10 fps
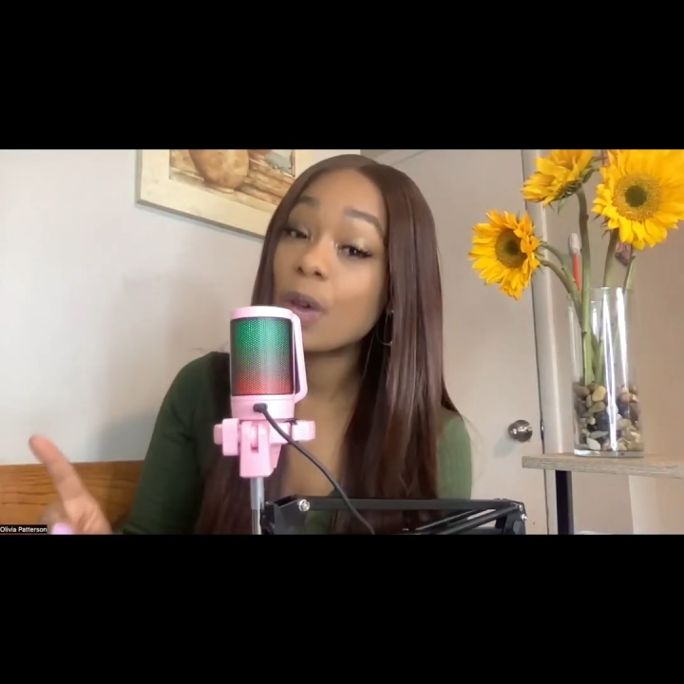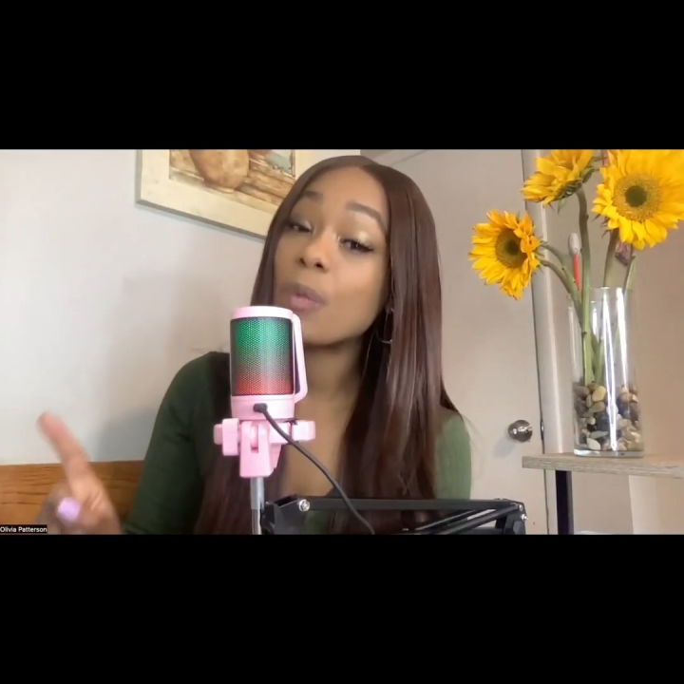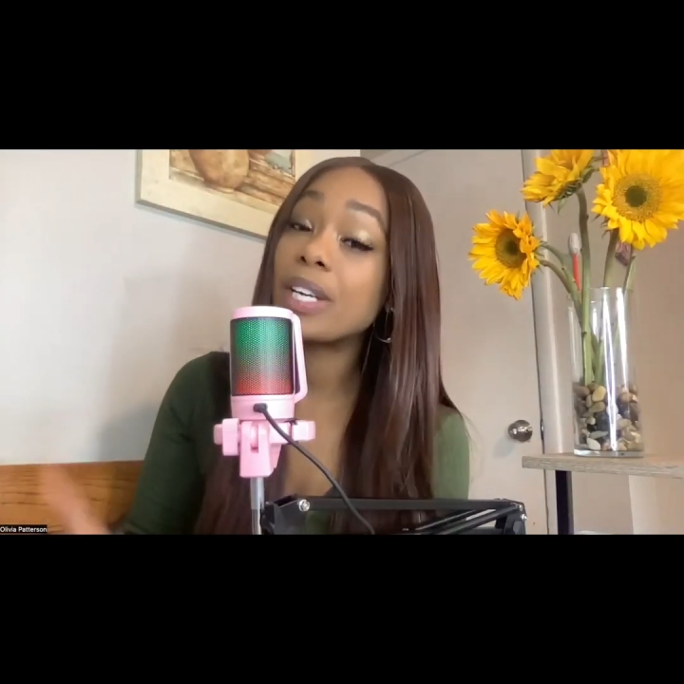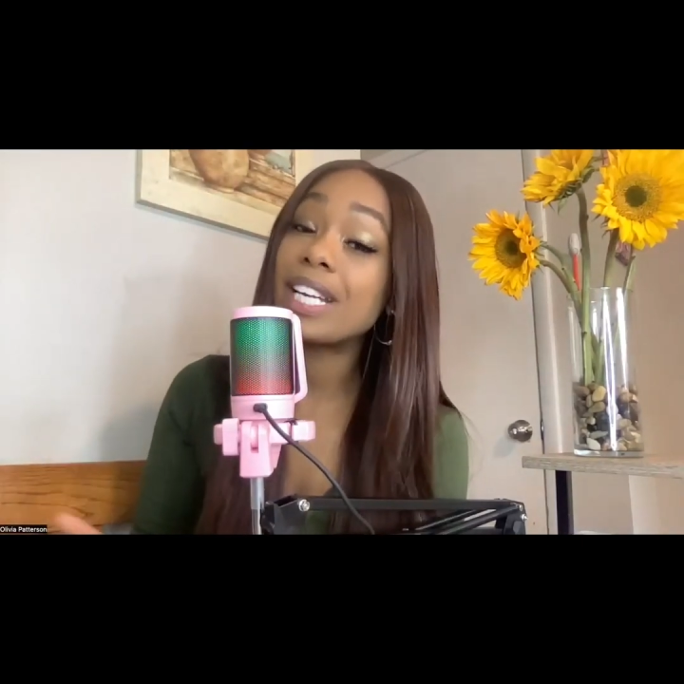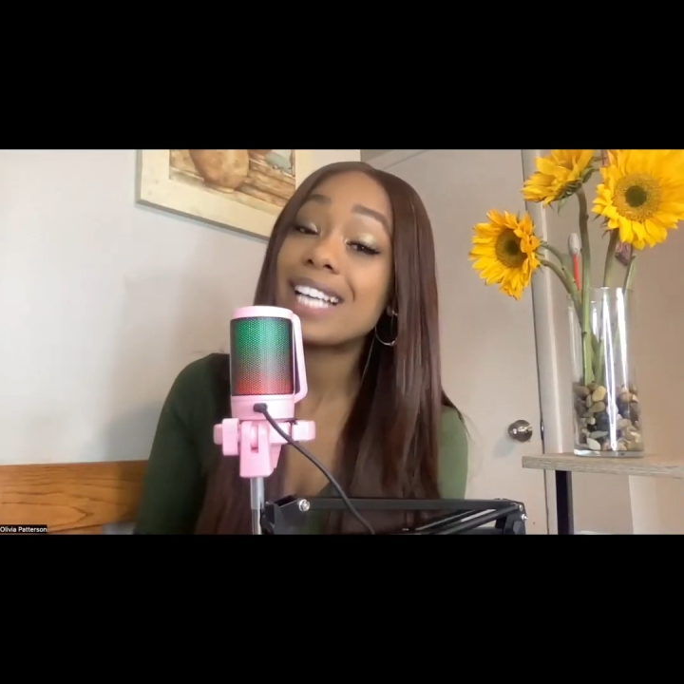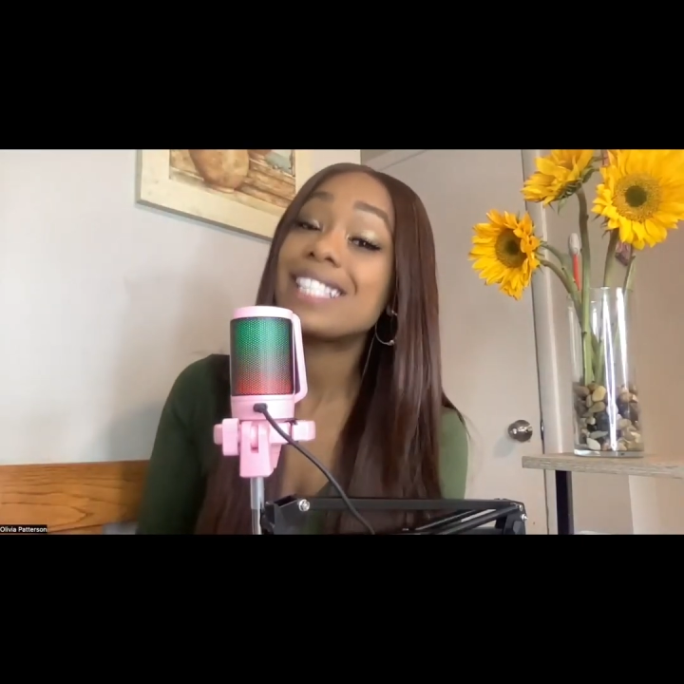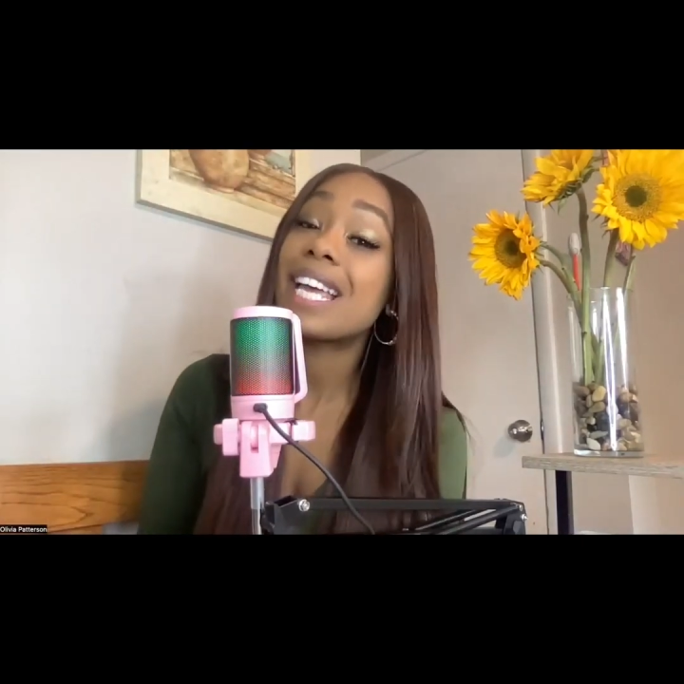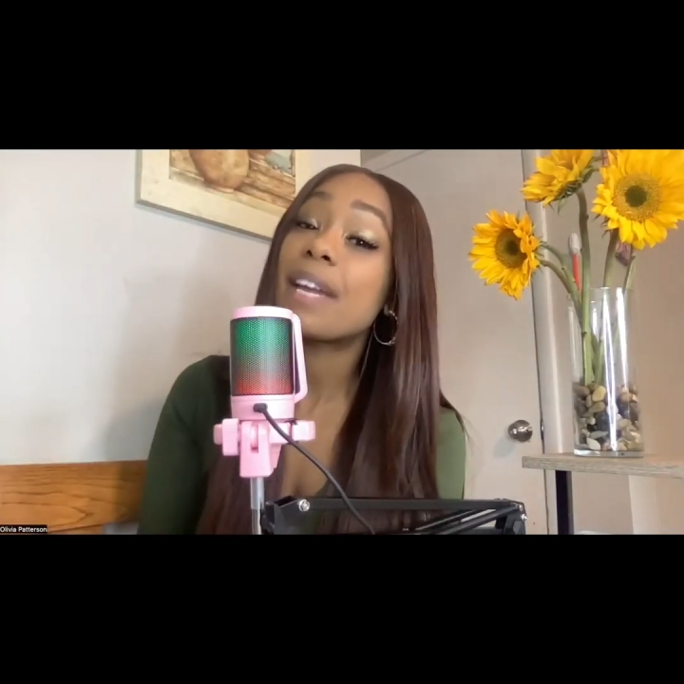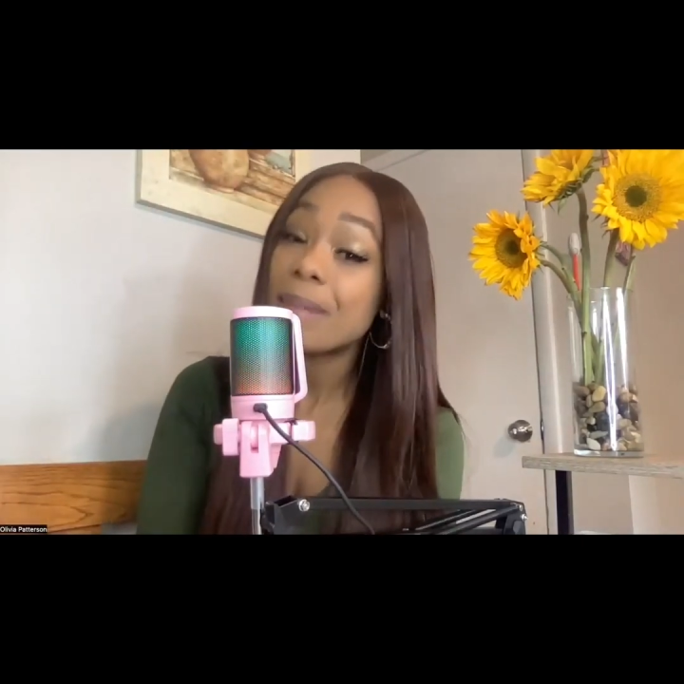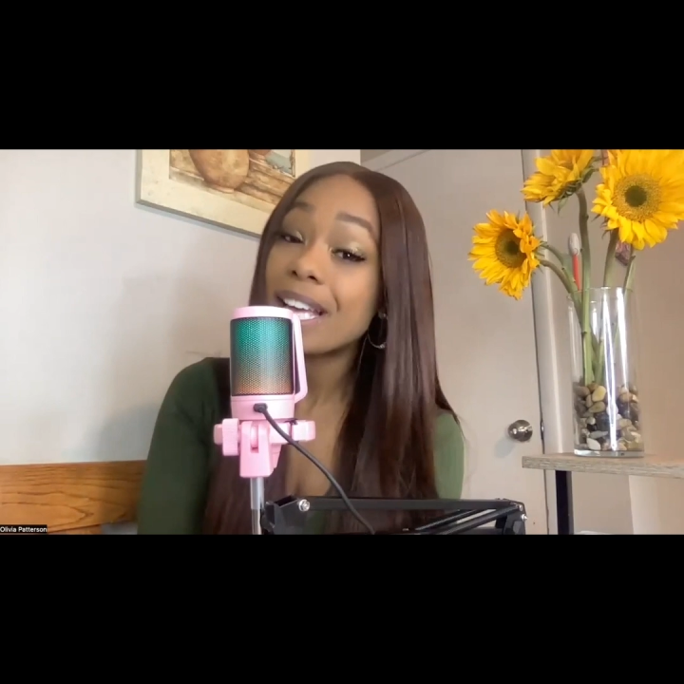And when I
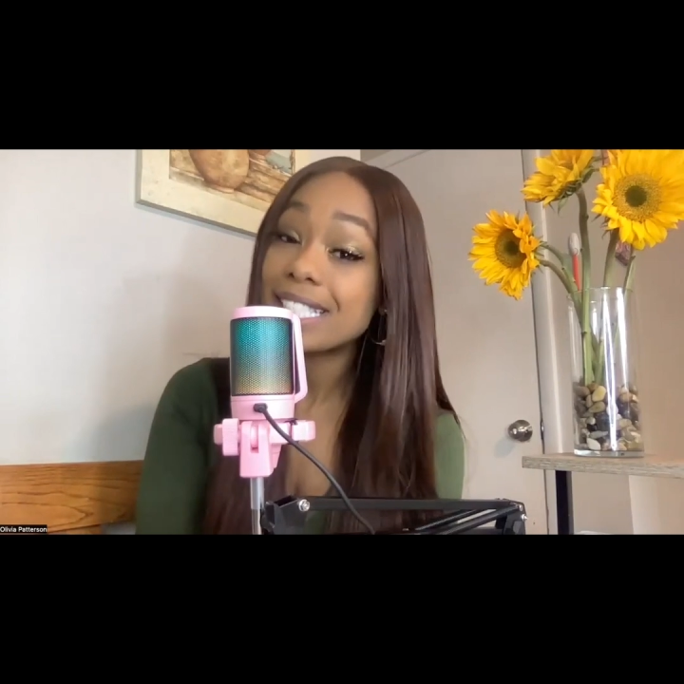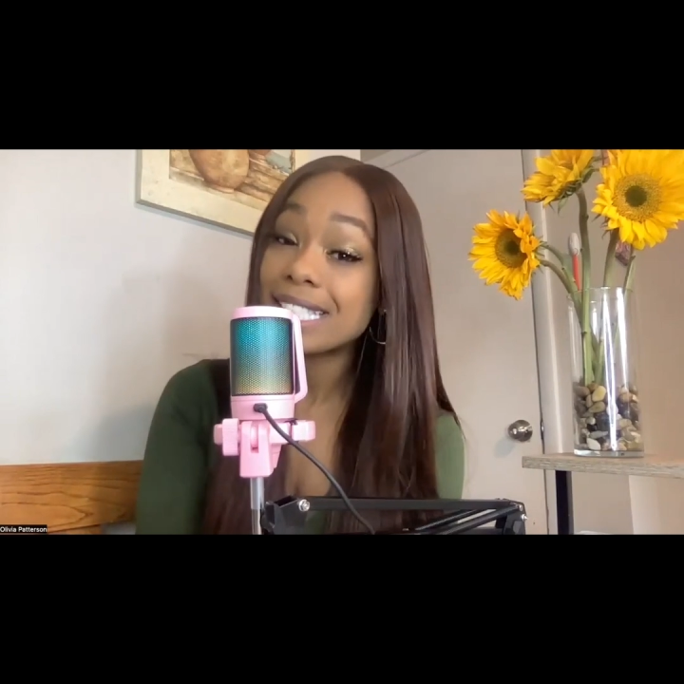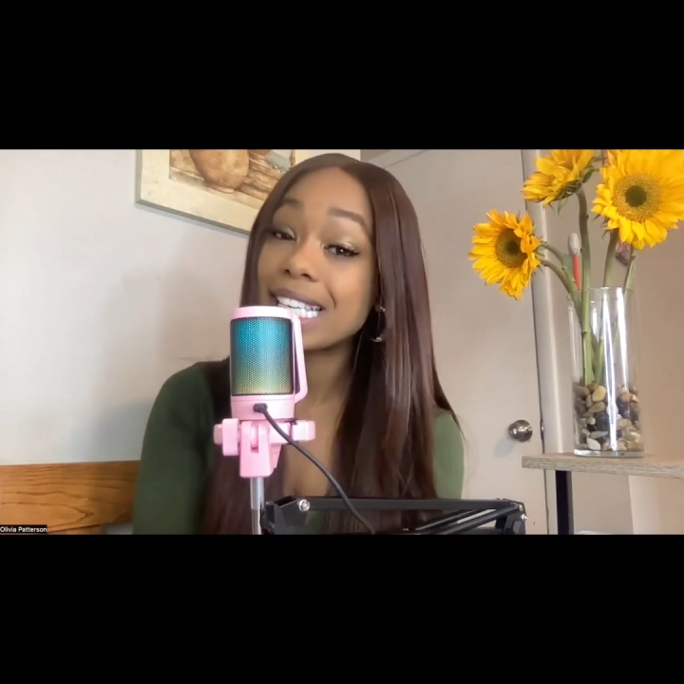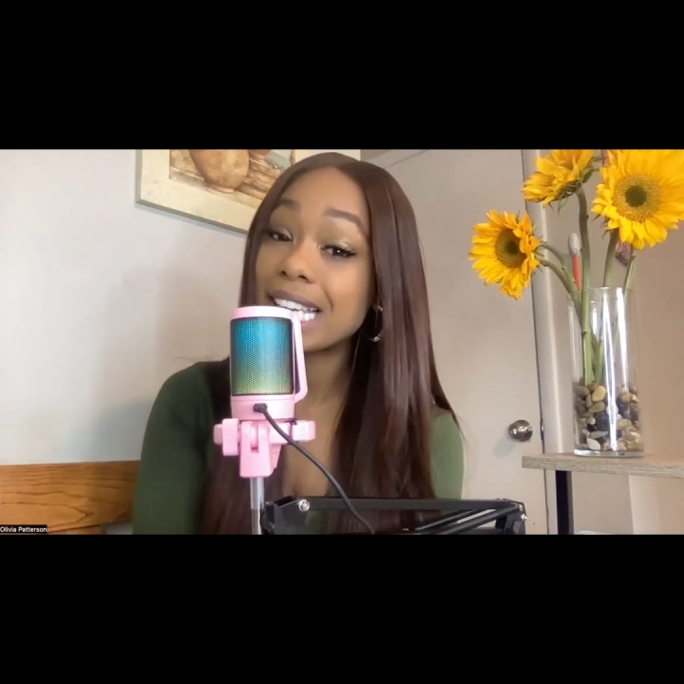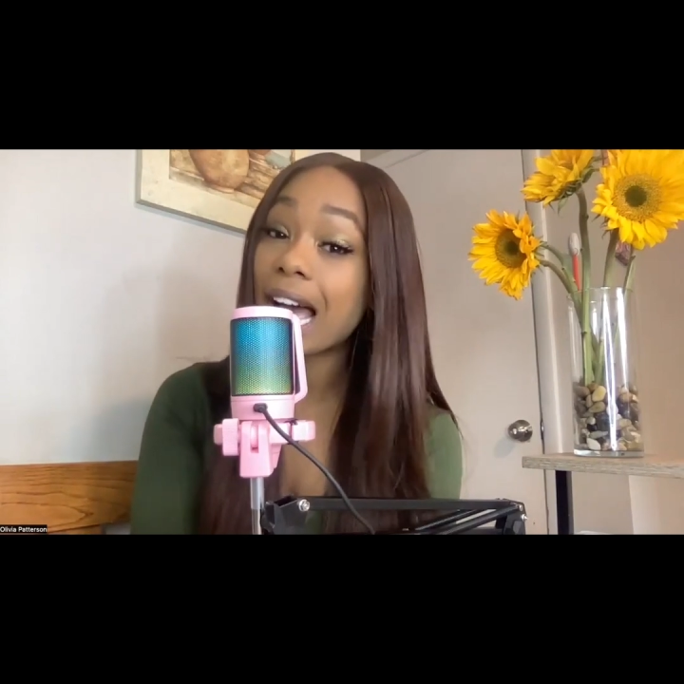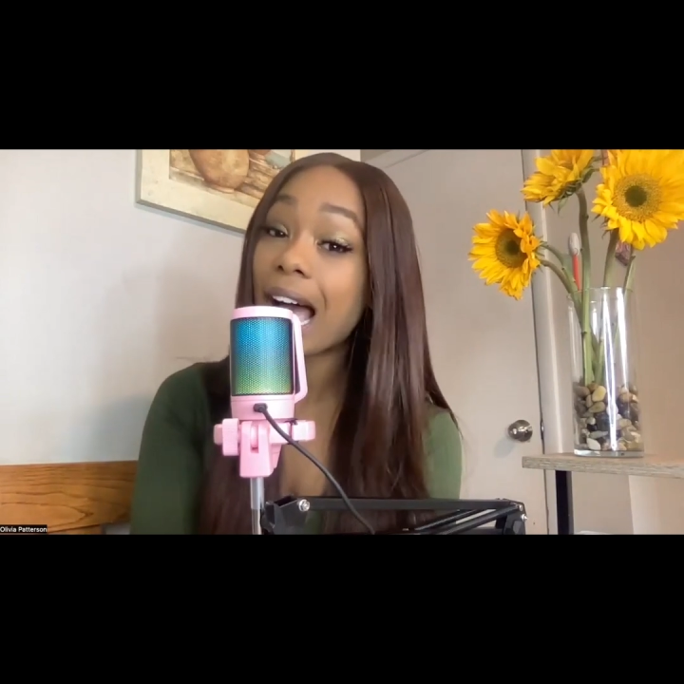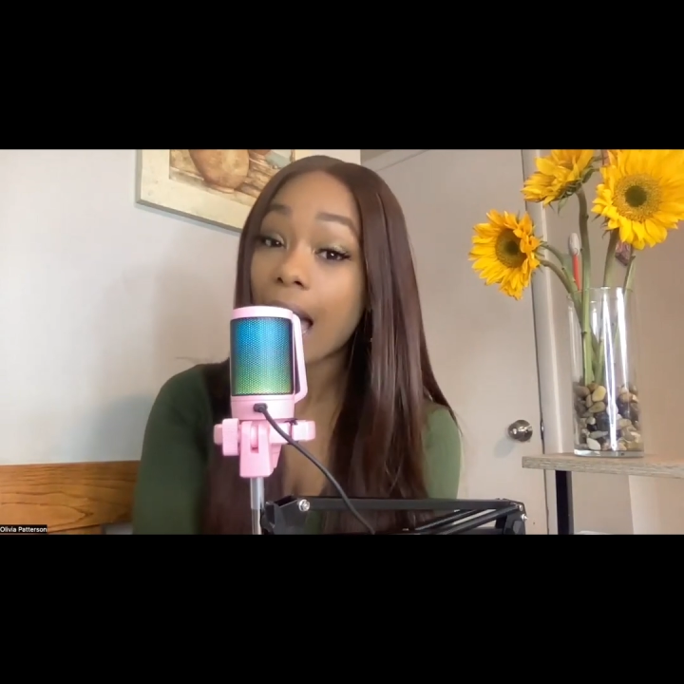say messy,